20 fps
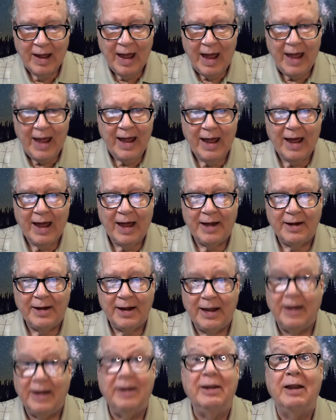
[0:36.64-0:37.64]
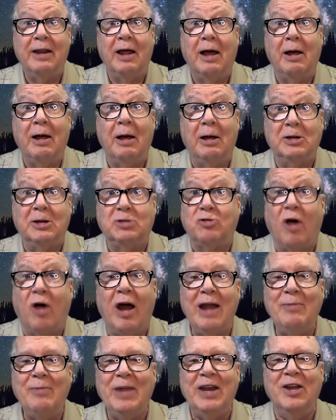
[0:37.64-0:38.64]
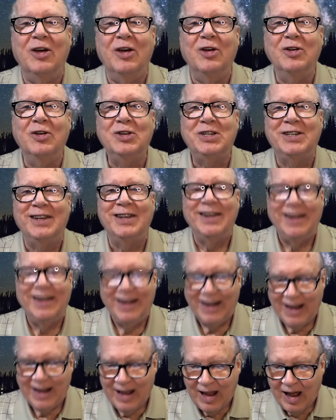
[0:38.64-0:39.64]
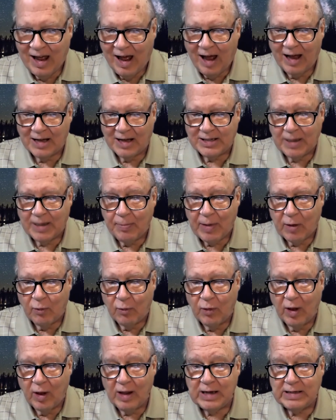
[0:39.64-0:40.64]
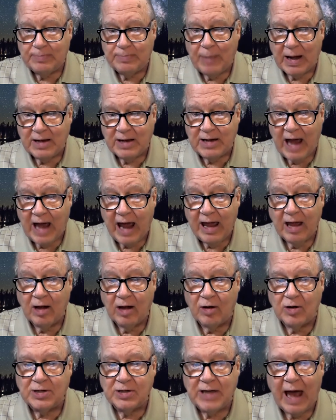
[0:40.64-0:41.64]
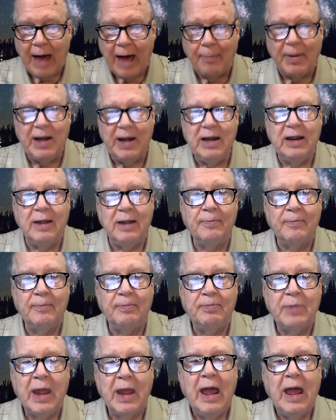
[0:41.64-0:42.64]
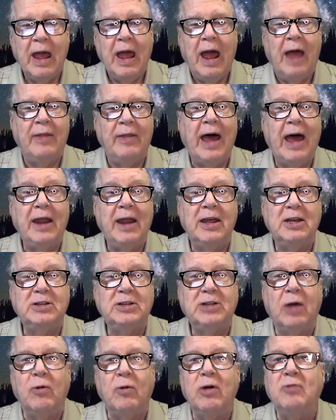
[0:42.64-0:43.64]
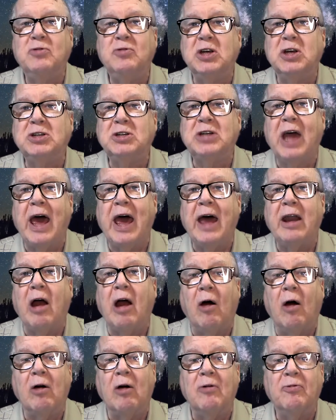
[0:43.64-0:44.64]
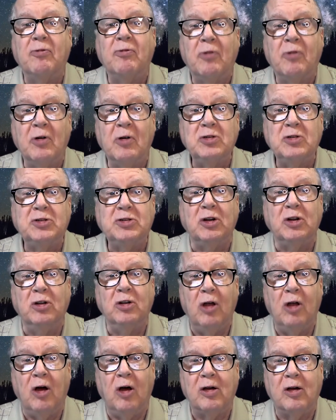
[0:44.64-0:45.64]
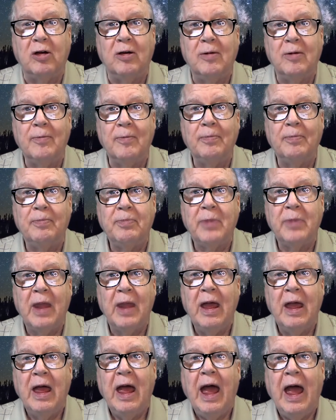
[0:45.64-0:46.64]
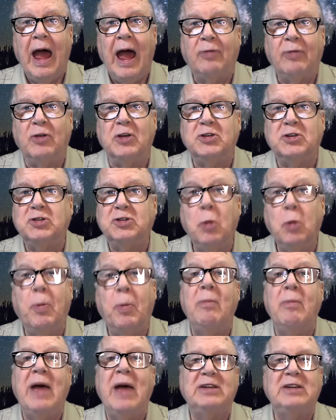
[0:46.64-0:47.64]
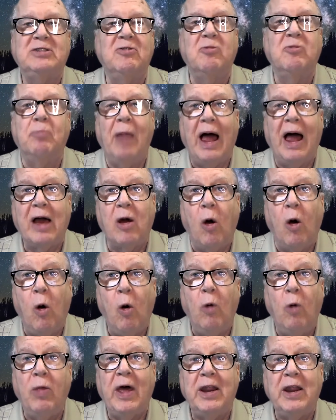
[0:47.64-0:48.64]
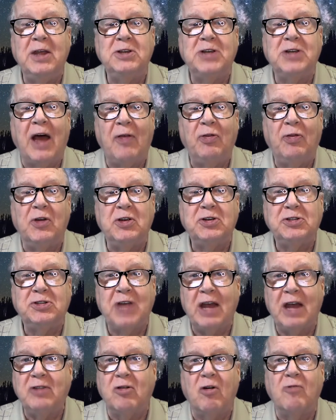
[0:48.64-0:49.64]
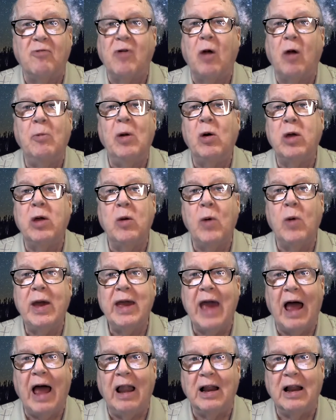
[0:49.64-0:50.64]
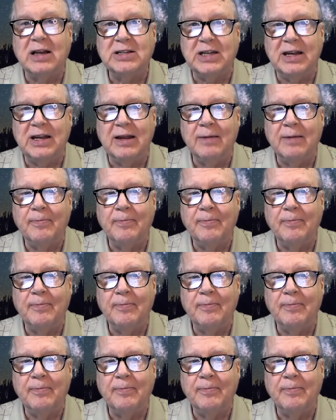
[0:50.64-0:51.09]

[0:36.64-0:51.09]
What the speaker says: And in astronomy news, something really spectacular has happened, and that is that we've just had our first look at the supermassive black hole that is at the center of our Milky Way galaxy.